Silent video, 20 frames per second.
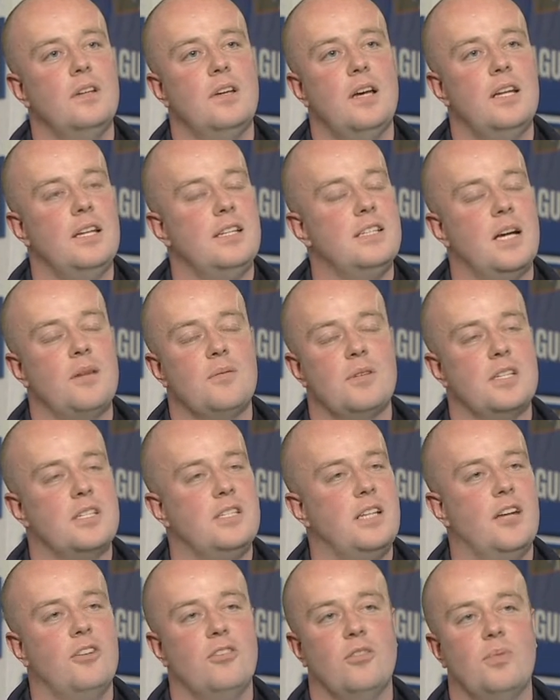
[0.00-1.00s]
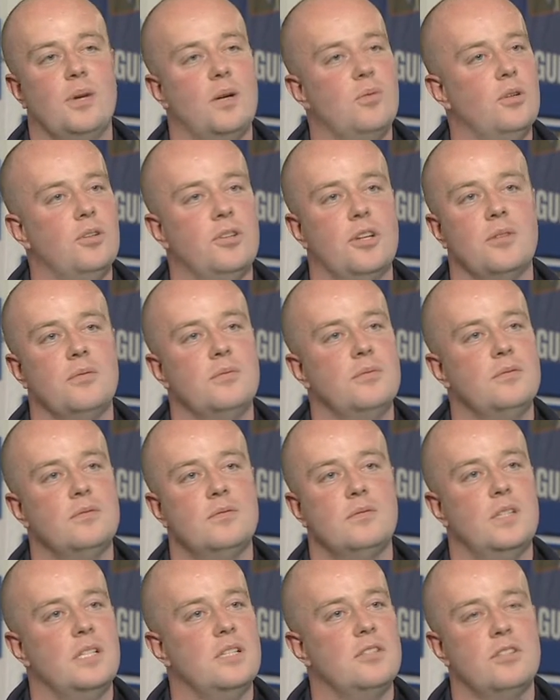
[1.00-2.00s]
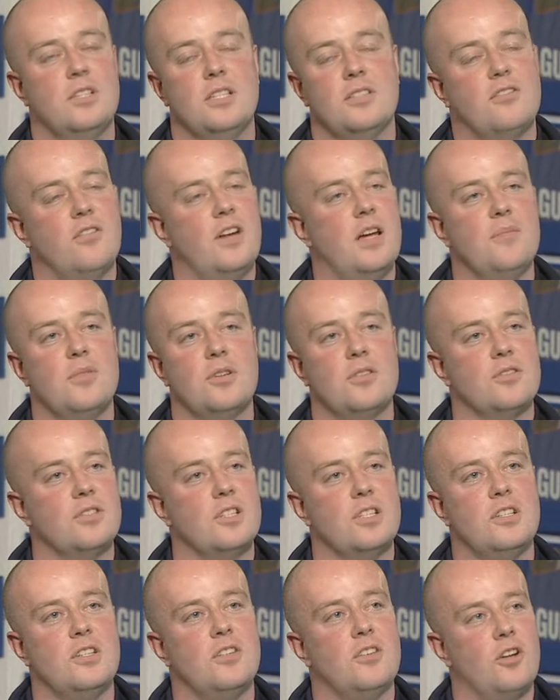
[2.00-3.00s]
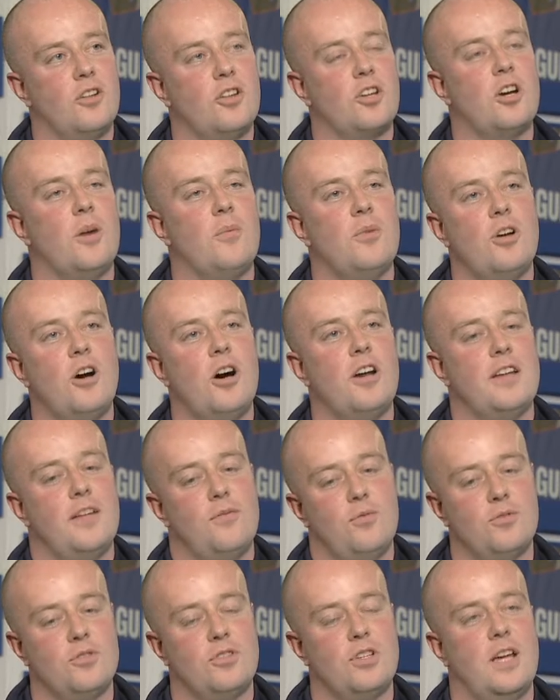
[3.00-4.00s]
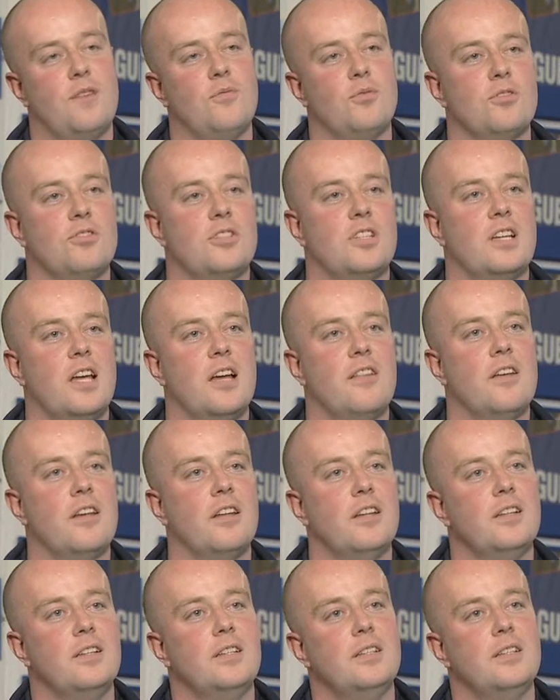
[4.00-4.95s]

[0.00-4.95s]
Any time I can stand up, I will do. It's great because you got the camaraderie, everyone's together.